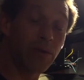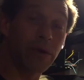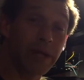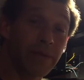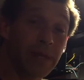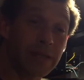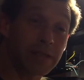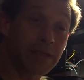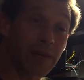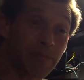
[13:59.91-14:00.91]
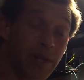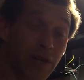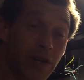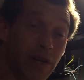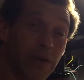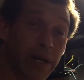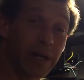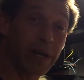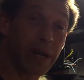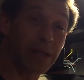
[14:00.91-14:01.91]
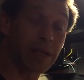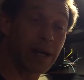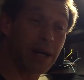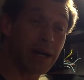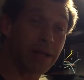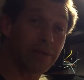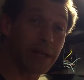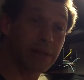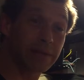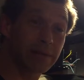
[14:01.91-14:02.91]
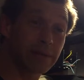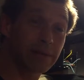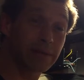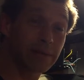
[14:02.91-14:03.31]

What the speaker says: or even accept current at the high rates.